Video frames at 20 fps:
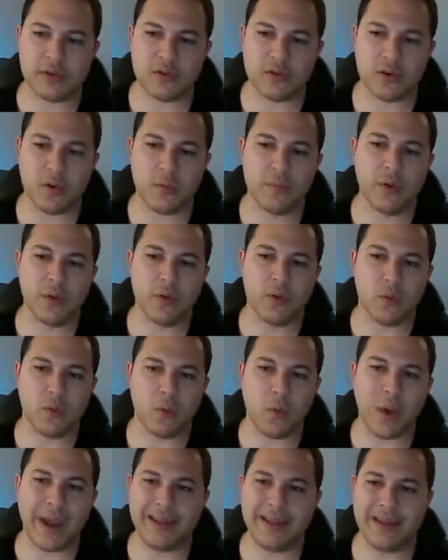So
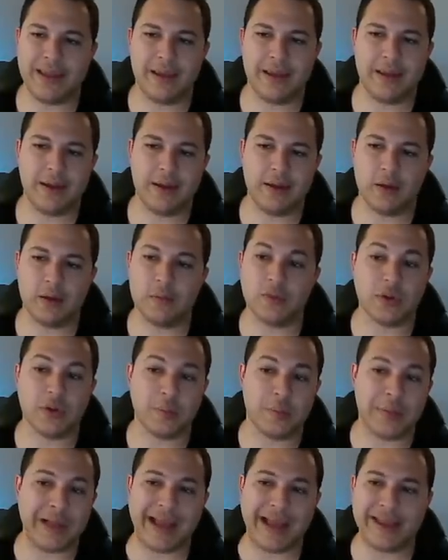white can't, I'm sorry,
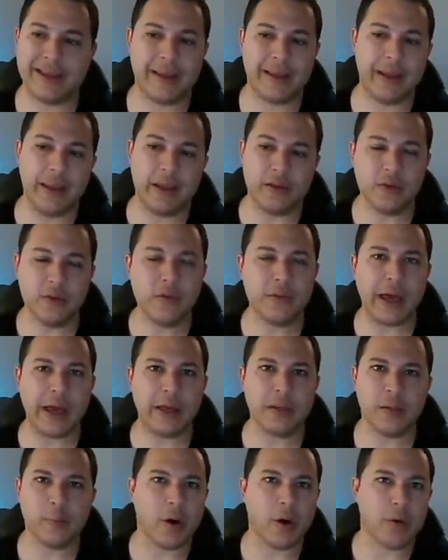black can't do
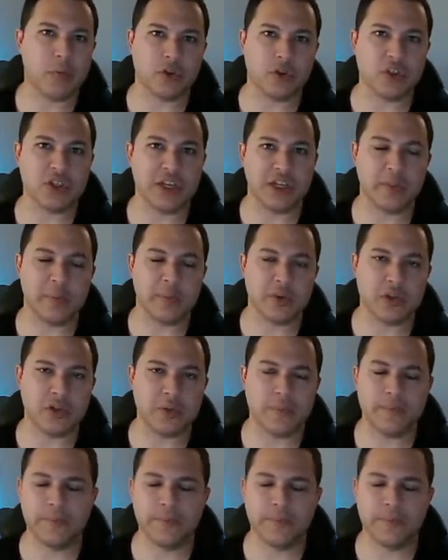that. The pawn will just take the bishop.